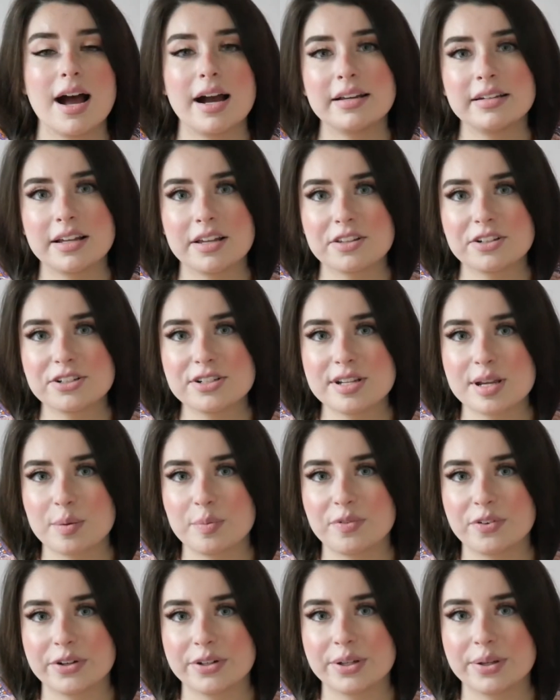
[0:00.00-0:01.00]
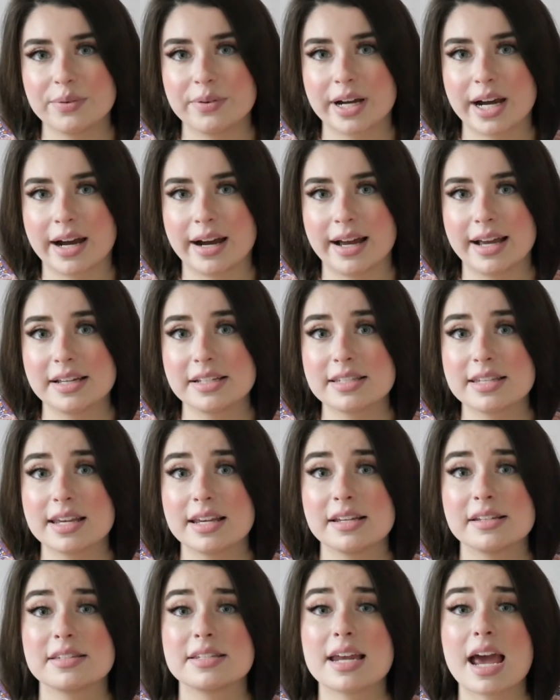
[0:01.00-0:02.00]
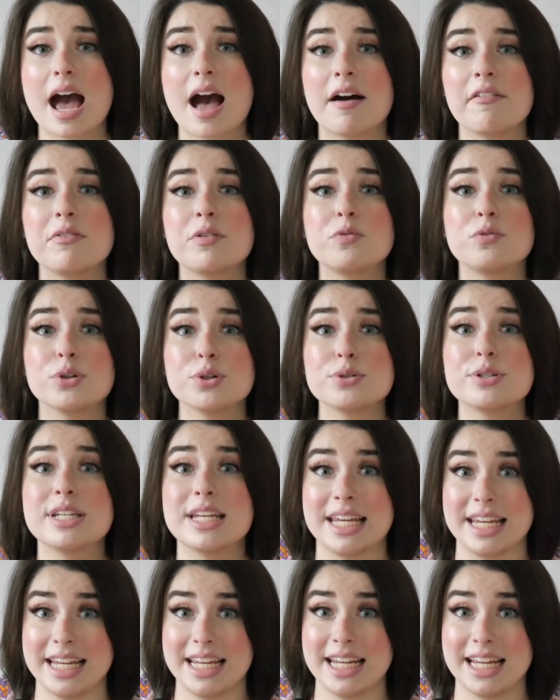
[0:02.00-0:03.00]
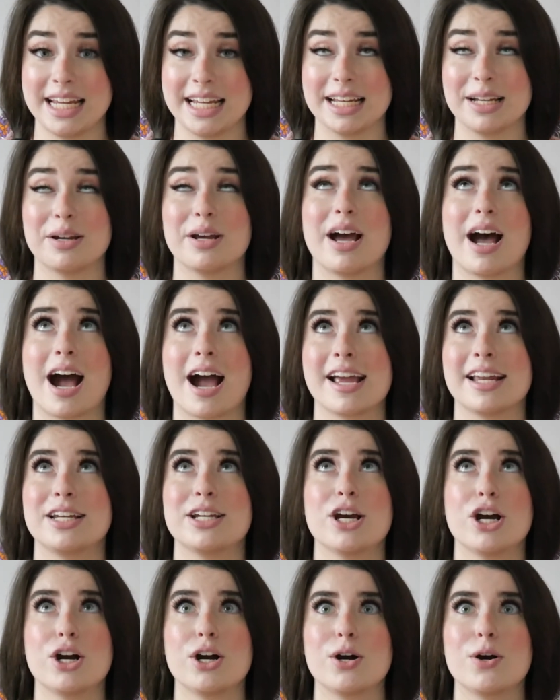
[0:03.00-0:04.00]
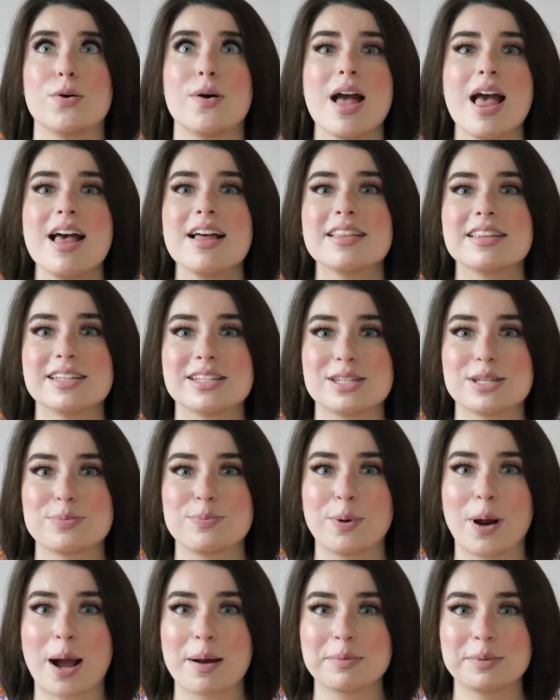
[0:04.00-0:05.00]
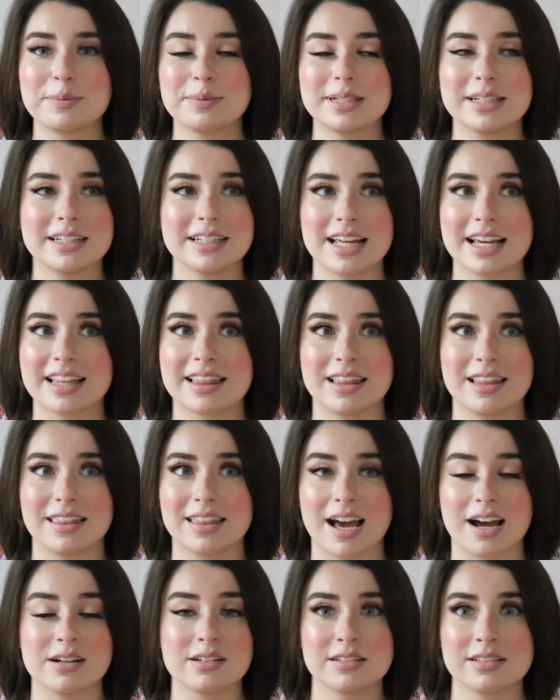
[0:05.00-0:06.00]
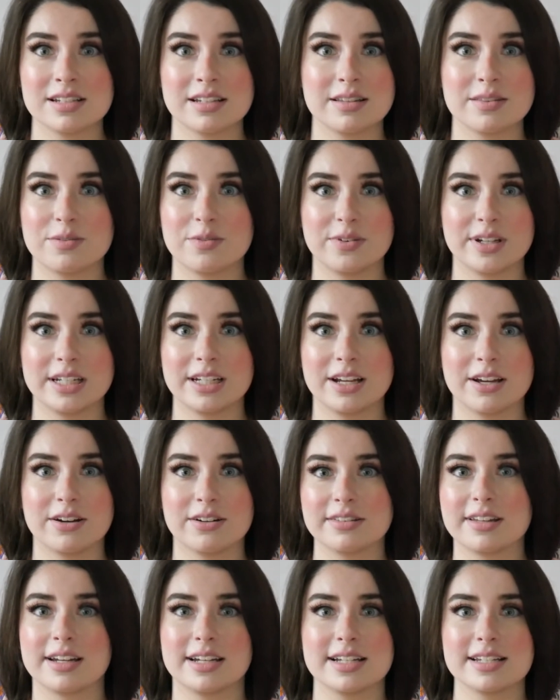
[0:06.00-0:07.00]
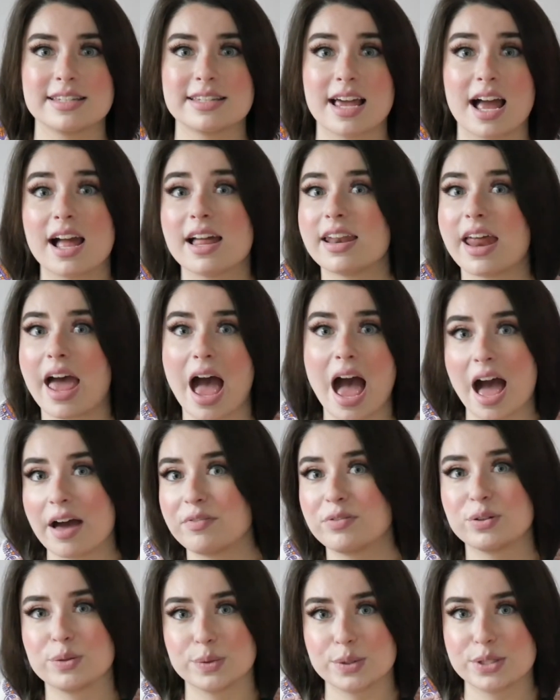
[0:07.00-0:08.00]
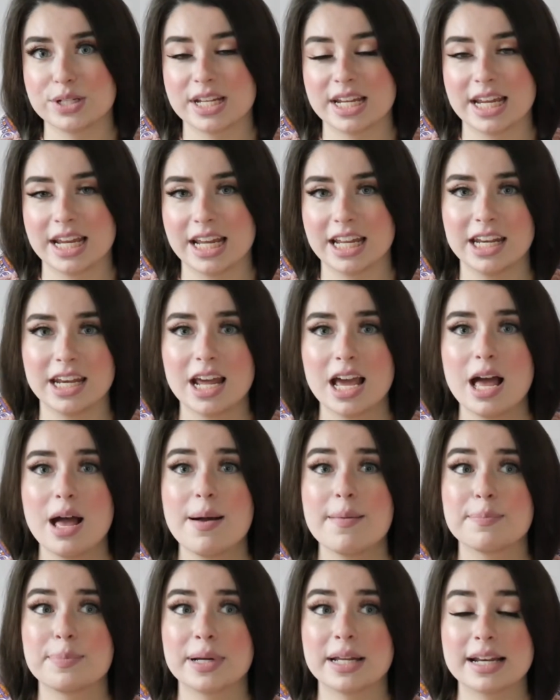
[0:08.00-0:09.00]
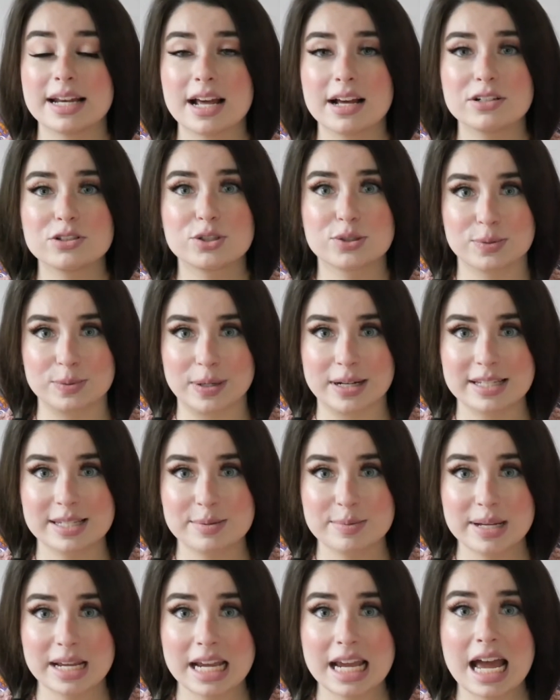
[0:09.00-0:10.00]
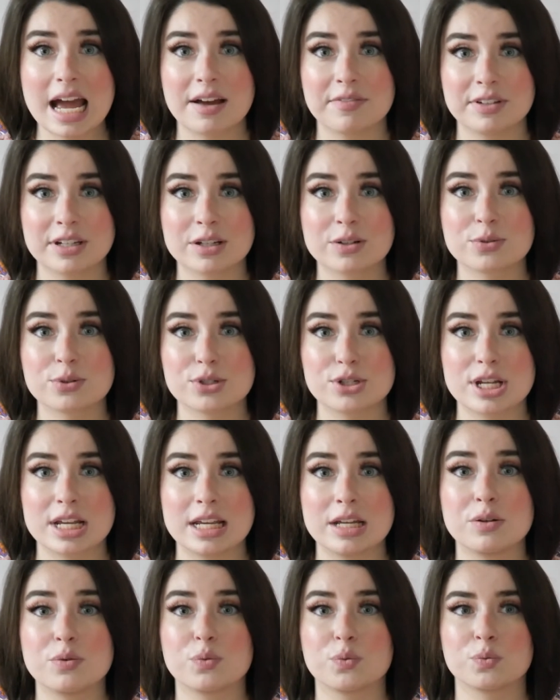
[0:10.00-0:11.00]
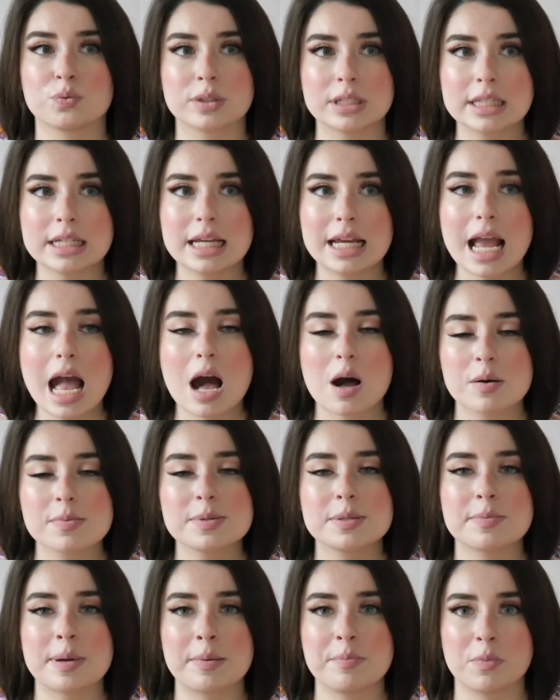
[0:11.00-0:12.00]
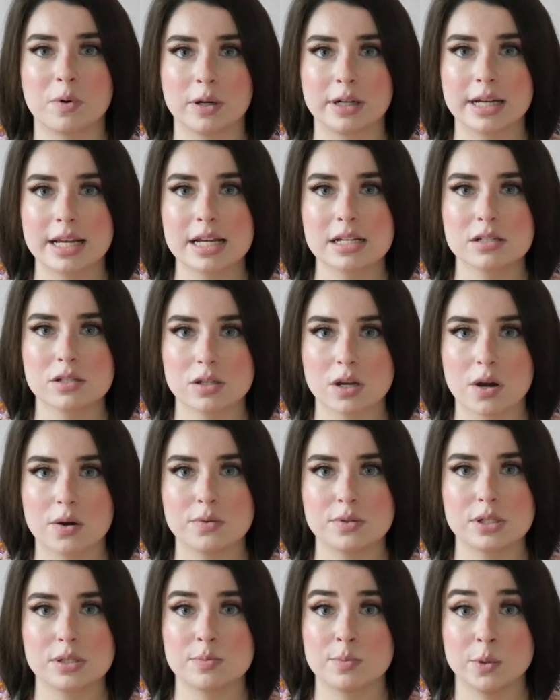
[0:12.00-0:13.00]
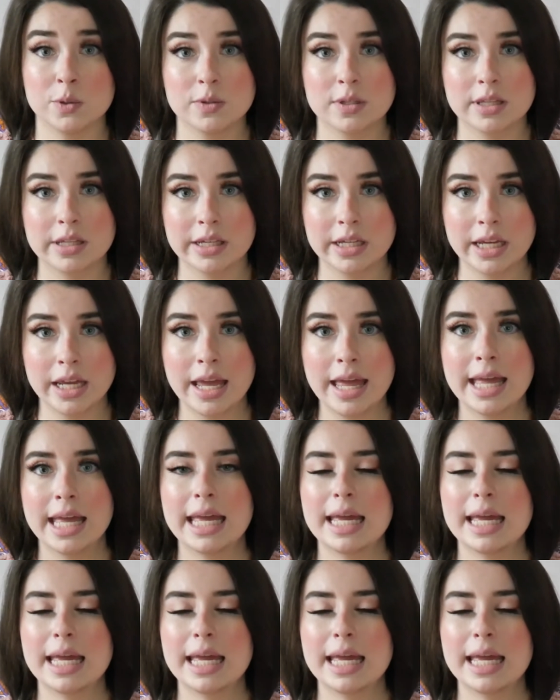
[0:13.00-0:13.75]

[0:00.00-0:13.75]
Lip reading: Another tip for you guys is to have a routine. I know this is probably like the 1000th video that has said have a routine, but trust me, having a routine really helps my mornings go smoothly.